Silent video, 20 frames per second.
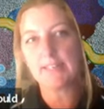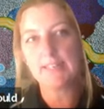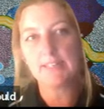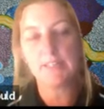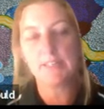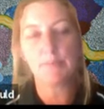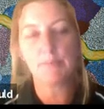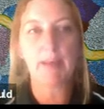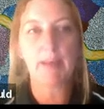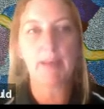in
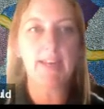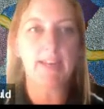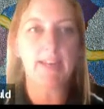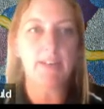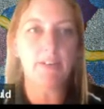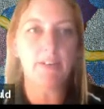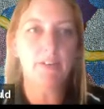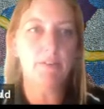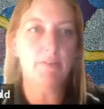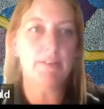
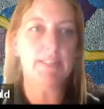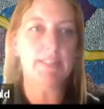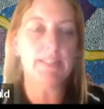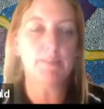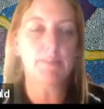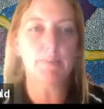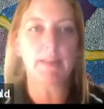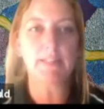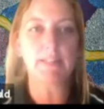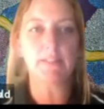Japan, who we'd
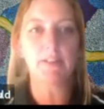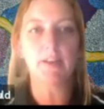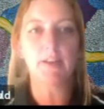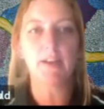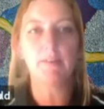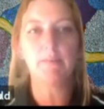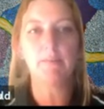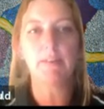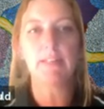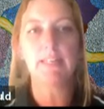spent
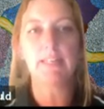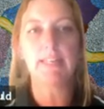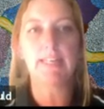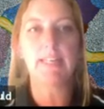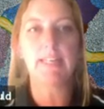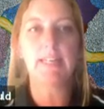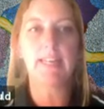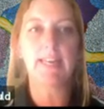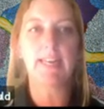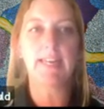time with a
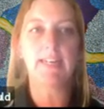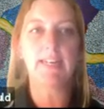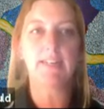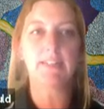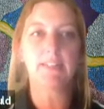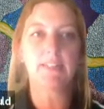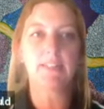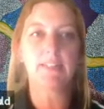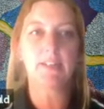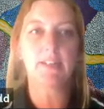year later,
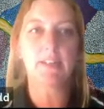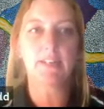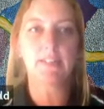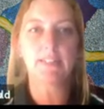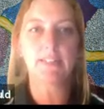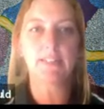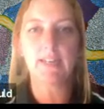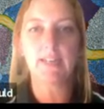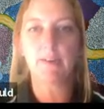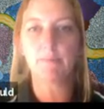decided
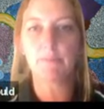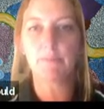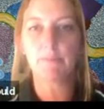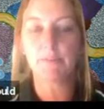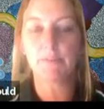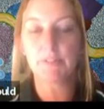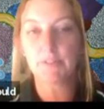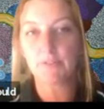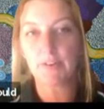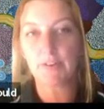to come to
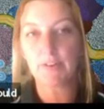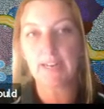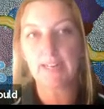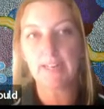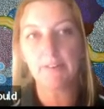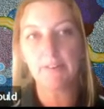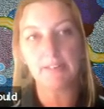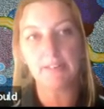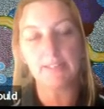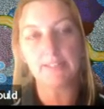
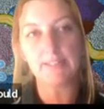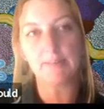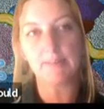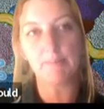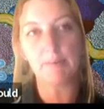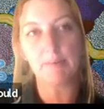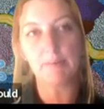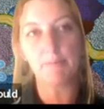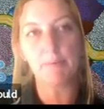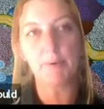Australia in a
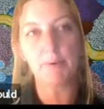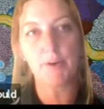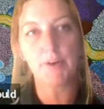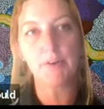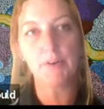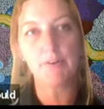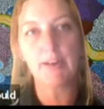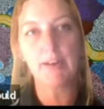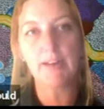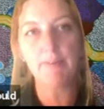similar
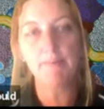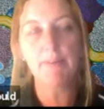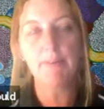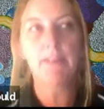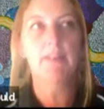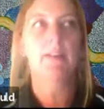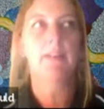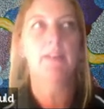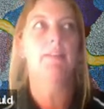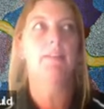program.
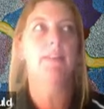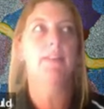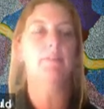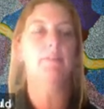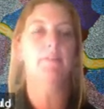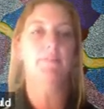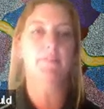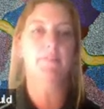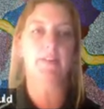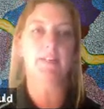They
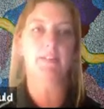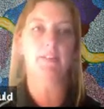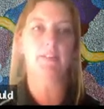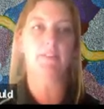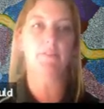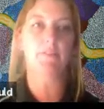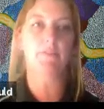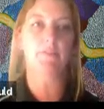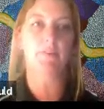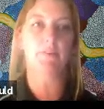were
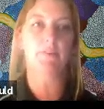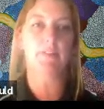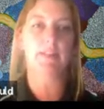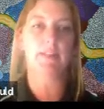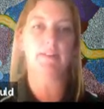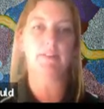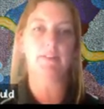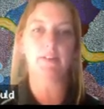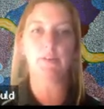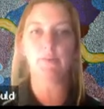funded through
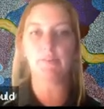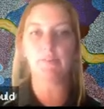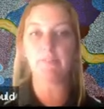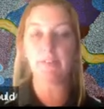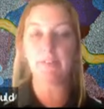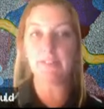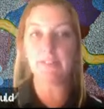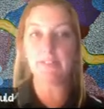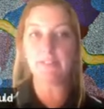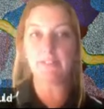their
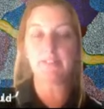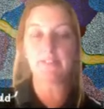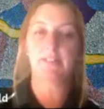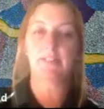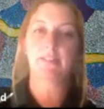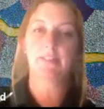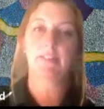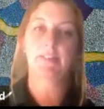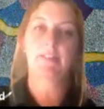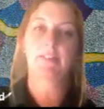equivalent.
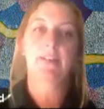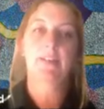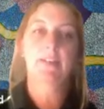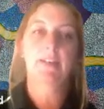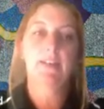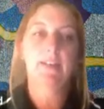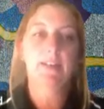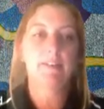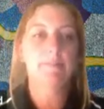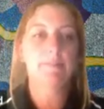
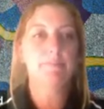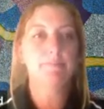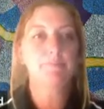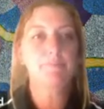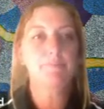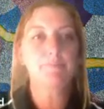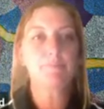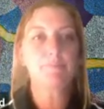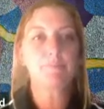Um,